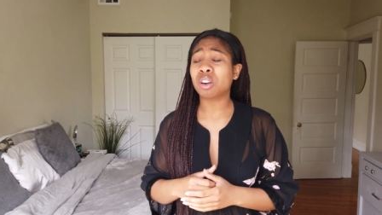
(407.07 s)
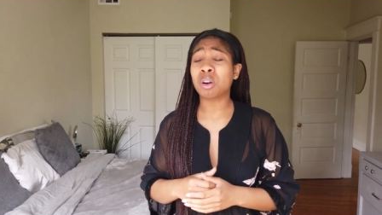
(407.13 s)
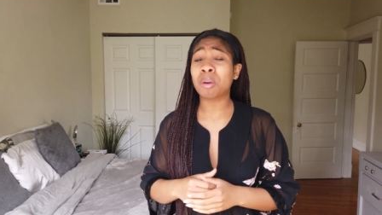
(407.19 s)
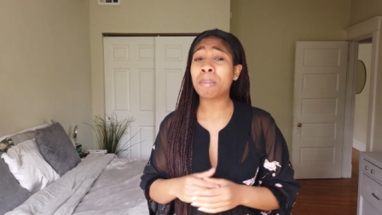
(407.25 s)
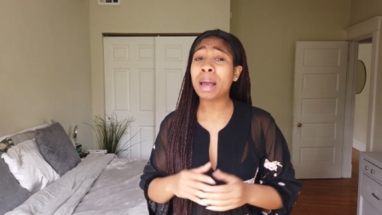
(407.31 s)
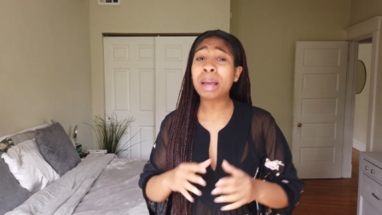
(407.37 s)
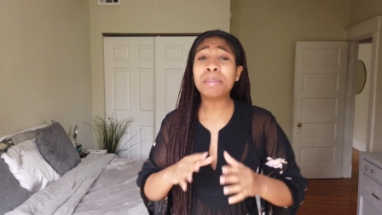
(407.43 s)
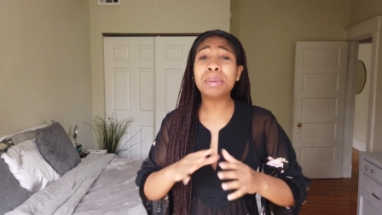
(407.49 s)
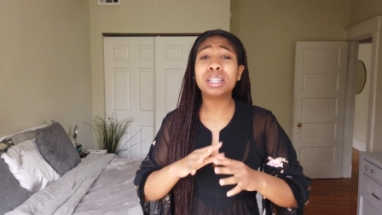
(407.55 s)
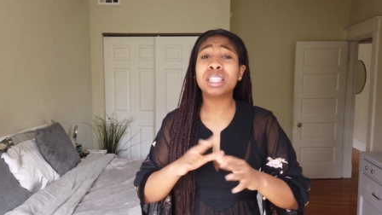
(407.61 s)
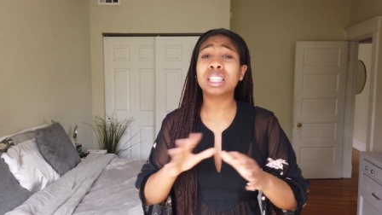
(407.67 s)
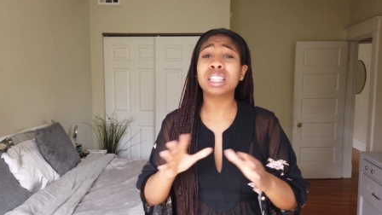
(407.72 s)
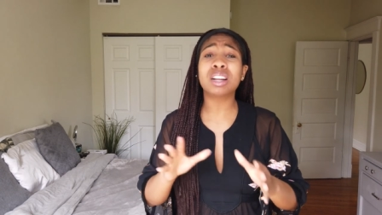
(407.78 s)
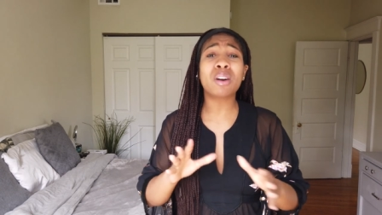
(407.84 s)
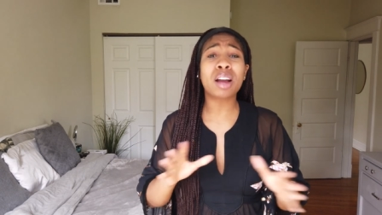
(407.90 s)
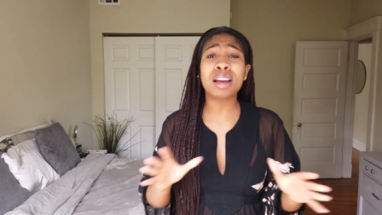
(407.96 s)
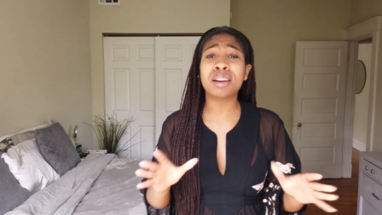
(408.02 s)
or maybe
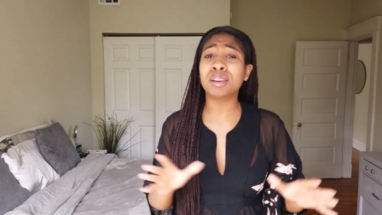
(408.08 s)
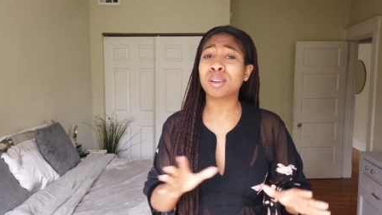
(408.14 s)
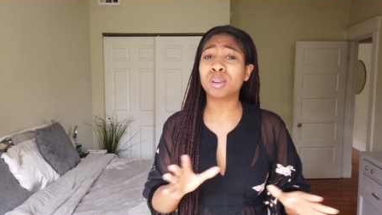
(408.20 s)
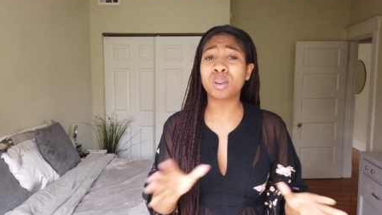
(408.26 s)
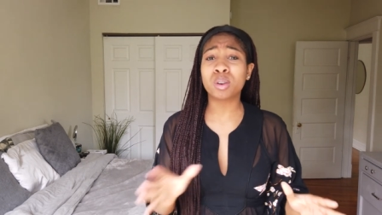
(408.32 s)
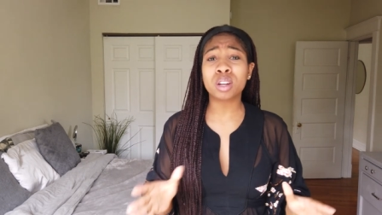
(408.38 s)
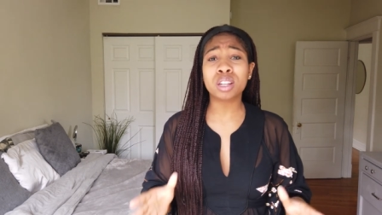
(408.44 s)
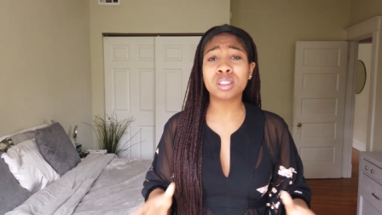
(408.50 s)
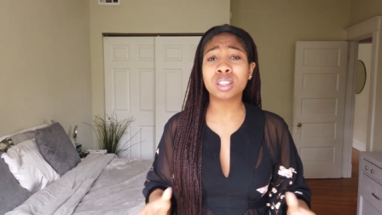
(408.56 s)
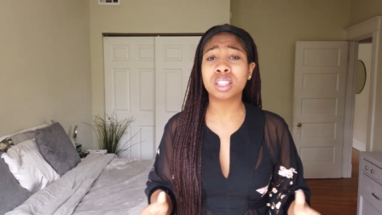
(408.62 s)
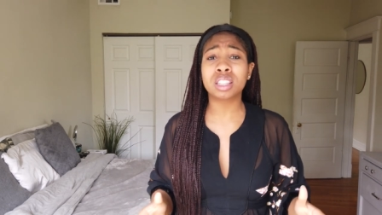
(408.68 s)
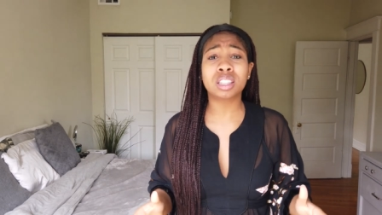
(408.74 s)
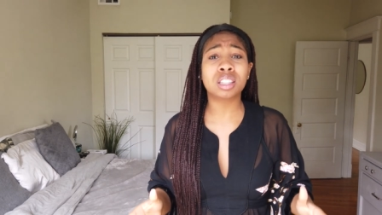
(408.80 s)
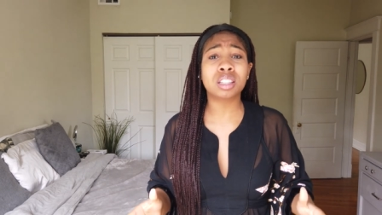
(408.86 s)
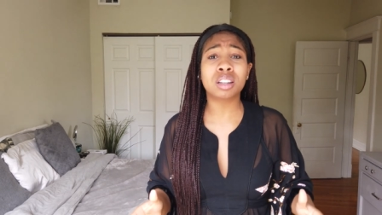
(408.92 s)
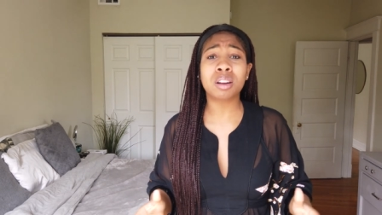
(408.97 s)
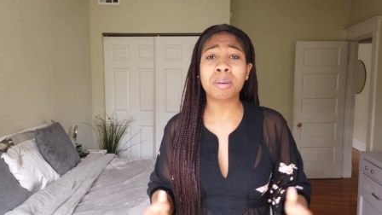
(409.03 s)
she don't have no
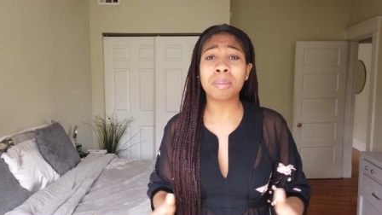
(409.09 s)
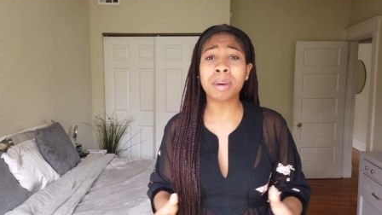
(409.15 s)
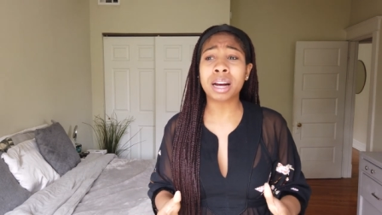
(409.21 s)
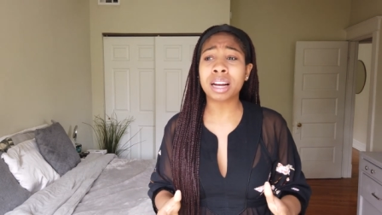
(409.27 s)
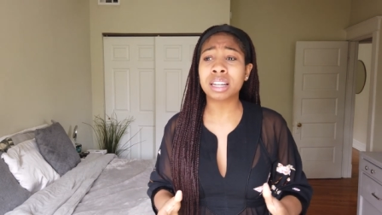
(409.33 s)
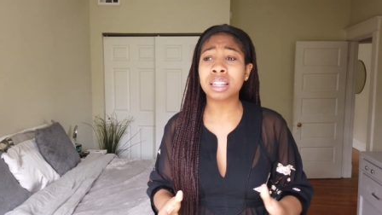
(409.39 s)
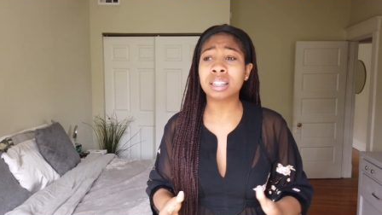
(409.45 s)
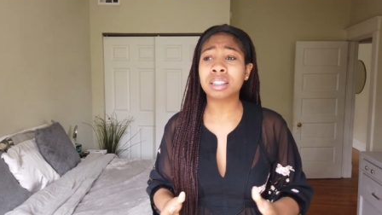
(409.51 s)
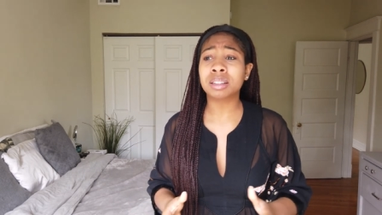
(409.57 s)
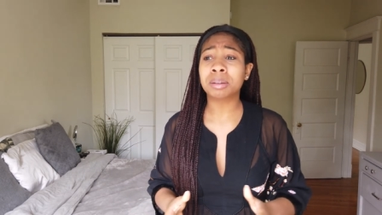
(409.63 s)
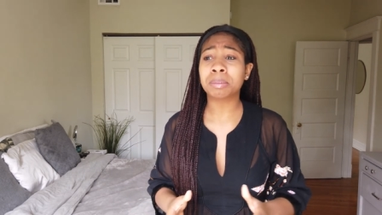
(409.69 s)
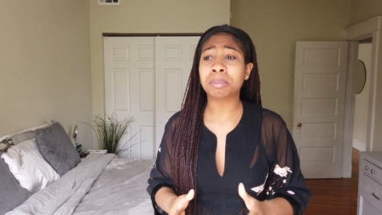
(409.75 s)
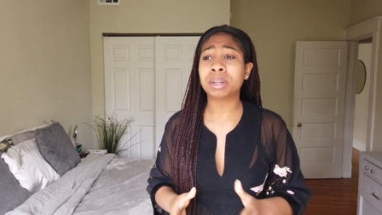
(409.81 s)
loyalty to nobody.